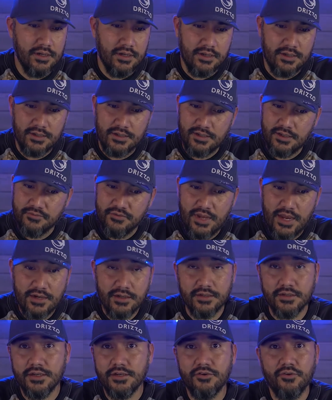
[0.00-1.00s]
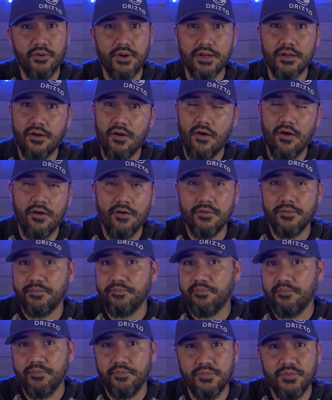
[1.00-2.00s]
Uh, if you had a good credit card,
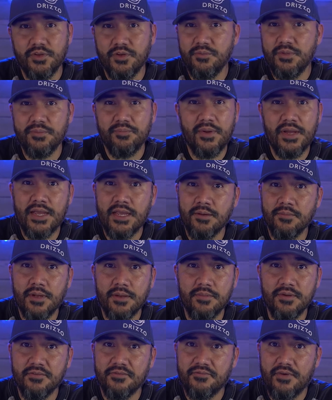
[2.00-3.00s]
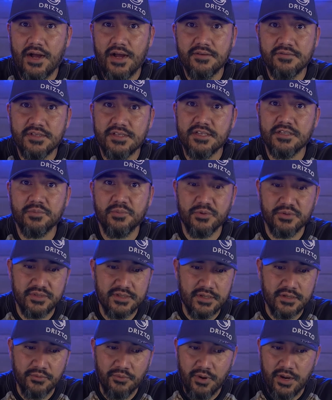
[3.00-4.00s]
you'd be paying maybe 5,
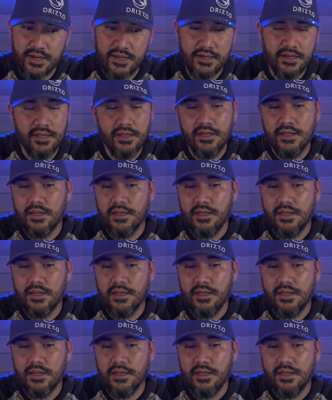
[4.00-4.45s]
6%, right?